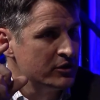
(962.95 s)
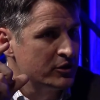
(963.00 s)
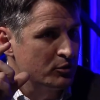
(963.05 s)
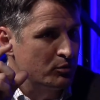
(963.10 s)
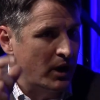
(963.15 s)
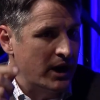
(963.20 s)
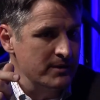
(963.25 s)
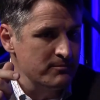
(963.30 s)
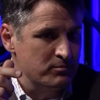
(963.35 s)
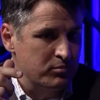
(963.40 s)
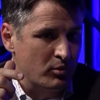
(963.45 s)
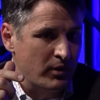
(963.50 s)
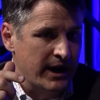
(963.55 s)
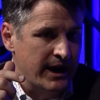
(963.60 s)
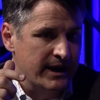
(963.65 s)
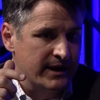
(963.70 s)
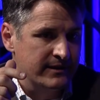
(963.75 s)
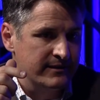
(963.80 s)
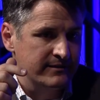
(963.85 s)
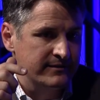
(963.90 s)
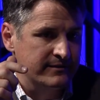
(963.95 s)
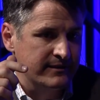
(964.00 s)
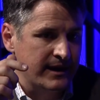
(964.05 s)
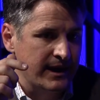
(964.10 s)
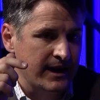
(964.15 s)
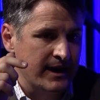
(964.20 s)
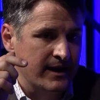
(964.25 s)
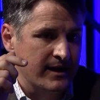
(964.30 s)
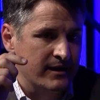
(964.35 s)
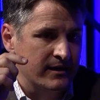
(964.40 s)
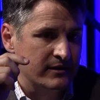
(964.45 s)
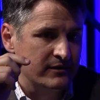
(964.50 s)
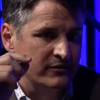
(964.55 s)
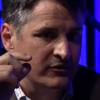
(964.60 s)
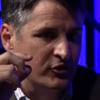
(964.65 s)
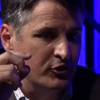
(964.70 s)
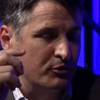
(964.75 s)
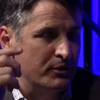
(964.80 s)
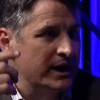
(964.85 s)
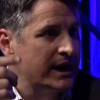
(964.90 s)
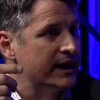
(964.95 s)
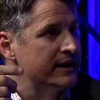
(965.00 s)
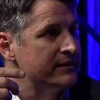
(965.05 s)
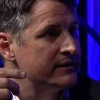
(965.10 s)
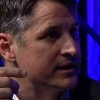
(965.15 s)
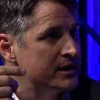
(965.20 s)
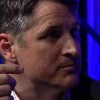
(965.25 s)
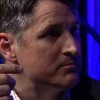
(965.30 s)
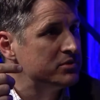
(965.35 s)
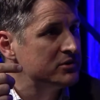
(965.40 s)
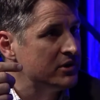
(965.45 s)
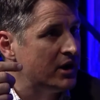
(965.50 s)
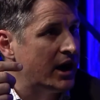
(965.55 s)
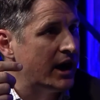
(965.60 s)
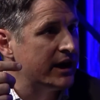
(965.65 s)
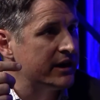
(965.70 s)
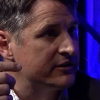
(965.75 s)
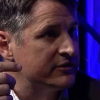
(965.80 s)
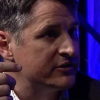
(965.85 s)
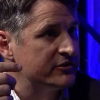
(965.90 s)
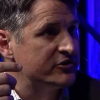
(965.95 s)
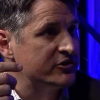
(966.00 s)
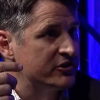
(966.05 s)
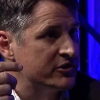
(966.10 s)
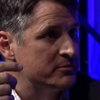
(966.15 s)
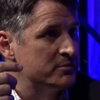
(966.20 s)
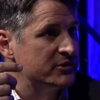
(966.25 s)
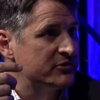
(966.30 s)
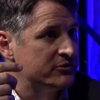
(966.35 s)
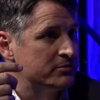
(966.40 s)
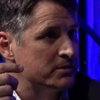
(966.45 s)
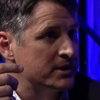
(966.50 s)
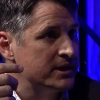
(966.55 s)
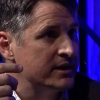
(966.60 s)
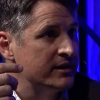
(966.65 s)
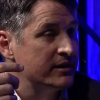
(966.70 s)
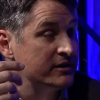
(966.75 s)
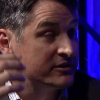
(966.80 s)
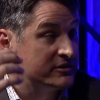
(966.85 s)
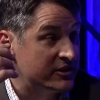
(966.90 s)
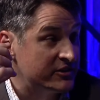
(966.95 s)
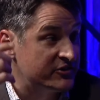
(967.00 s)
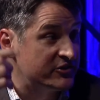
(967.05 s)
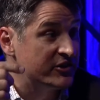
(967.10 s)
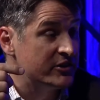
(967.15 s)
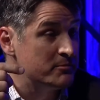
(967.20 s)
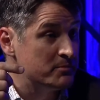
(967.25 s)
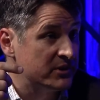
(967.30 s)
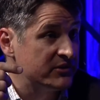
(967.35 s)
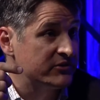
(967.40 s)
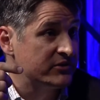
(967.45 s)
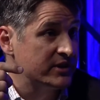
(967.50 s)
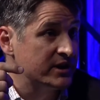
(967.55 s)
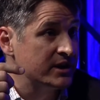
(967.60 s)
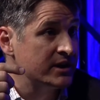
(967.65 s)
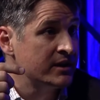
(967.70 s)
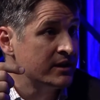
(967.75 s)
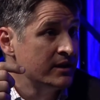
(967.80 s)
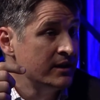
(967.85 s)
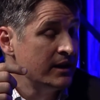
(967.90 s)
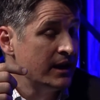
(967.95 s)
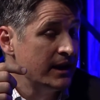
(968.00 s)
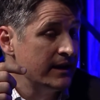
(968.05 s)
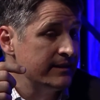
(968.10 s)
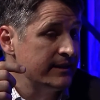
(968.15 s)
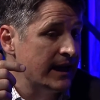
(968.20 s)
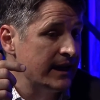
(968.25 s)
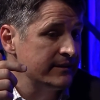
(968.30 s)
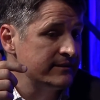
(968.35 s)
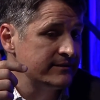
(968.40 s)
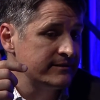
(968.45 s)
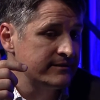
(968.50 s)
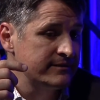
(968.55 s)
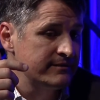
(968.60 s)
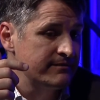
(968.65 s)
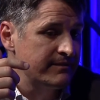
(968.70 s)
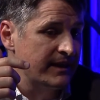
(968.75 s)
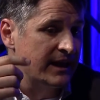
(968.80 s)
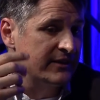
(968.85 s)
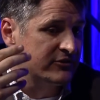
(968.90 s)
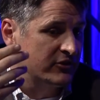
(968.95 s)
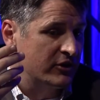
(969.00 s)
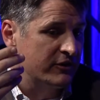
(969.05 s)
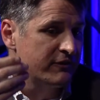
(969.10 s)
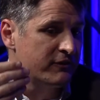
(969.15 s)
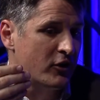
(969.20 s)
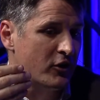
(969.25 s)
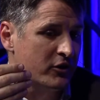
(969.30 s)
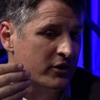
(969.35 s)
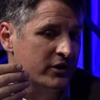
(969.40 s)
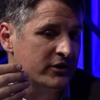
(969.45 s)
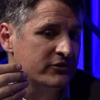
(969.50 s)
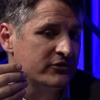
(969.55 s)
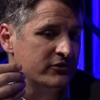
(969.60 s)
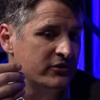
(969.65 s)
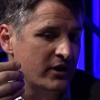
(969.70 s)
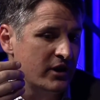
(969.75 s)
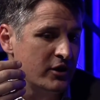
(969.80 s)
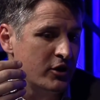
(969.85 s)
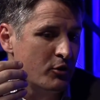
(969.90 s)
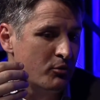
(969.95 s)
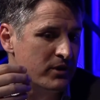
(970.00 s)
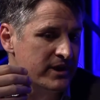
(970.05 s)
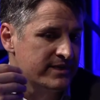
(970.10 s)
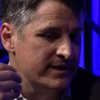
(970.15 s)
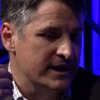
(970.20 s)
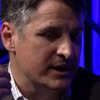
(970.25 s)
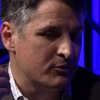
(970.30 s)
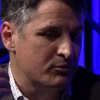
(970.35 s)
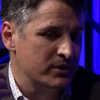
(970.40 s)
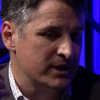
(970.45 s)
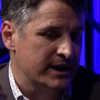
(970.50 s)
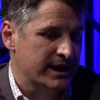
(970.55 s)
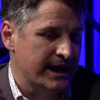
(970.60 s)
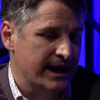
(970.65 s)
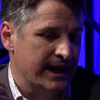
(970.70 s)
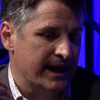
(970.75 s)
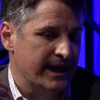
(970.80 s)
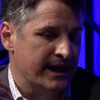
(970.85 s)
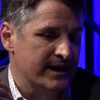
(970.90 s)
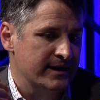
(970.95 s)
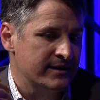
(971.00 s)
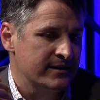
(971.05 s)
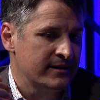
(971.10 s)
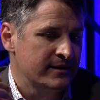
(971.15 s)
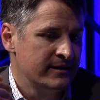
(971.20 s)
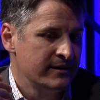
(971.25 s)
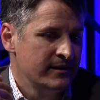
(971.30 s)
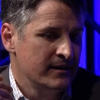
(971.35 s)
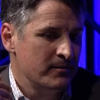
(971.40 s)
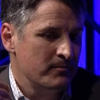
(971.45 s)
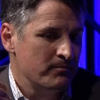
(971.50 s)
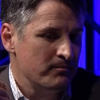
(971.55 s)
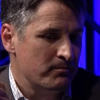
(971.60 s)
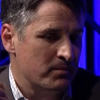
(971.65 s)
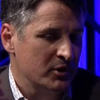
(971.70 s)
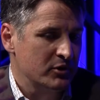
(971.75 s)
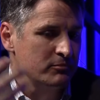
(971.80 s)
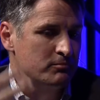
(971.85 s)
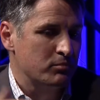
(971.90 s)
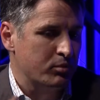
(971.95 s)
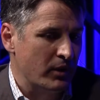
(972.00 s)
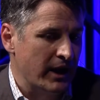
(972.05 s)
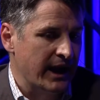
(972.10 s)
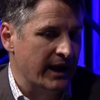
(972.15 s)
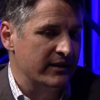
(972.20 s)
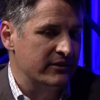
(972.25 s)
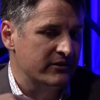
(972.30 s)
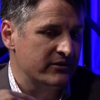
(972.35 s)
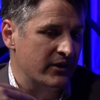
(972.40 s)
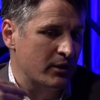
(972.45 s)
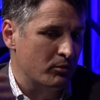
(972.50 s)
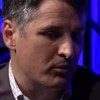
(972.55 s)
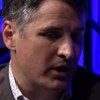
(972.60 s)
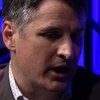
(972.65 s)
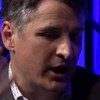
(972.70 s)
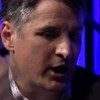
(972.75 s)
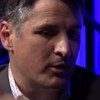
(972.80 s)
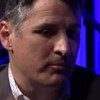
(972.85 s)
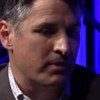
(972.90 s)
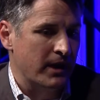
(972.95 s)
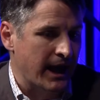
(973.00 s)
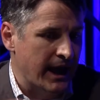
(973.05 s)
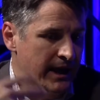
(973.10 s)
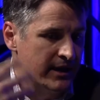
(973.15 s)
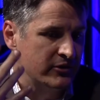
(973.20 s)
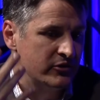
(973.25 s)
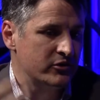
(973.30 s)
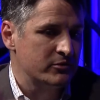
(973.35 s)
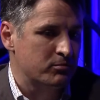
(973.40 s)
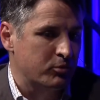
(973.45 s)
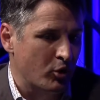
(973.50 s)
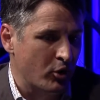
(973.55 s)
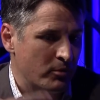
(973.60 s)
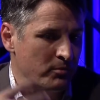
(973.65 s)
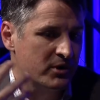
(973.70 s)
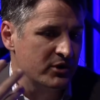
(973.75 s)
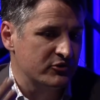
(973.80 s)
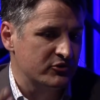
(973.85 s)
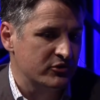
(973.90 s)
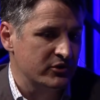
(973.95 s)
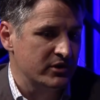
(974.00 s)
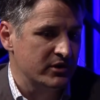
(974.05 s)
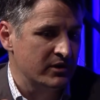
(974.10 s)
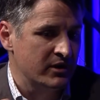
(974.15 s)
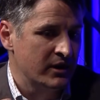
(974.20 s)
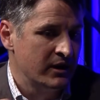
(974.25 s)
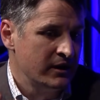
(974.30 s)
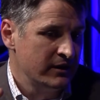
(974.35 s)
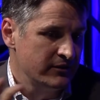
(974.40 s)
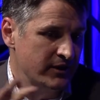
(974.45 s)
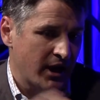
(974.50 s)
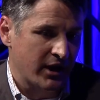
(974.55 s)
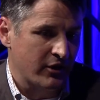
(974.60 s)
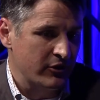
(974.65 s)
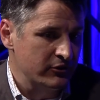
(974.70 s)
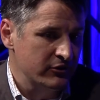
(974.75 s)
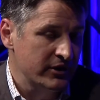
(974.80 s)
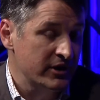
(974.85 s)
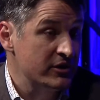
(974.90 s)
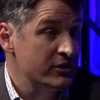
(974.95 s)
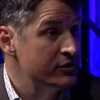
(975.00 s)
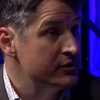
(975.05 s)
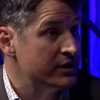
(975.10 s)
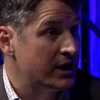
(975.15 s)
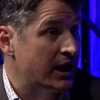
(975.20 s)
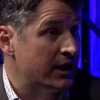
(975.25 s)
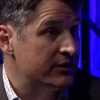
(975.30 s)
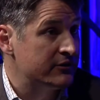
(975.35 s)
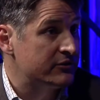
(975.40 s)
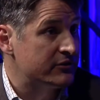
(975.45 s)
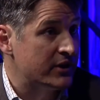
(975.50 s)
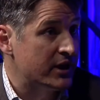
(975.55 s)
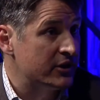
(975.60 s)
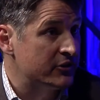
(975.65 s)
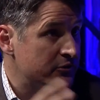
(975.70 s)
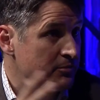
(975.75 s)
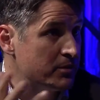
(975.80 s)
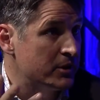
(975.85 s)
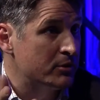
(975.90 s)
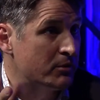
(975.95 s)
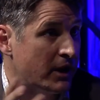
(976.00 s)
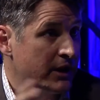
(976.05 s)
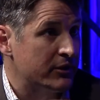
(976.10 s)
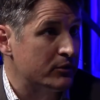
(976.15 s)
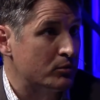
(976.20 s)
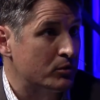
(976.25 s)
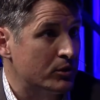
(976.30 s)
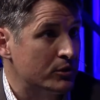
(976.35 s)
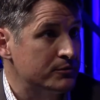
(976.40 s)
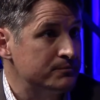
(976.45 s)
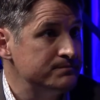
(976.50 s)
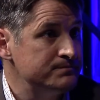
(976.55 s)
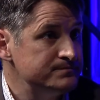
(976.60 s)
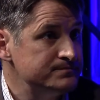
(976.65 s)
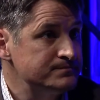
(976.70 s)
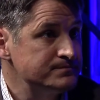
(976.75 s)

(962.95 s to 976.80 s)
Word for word: The right brands can create and imply legitimacy, and that's our focus. You know, we think we can build brands that will help end prohibition, not only in the United States but around the world.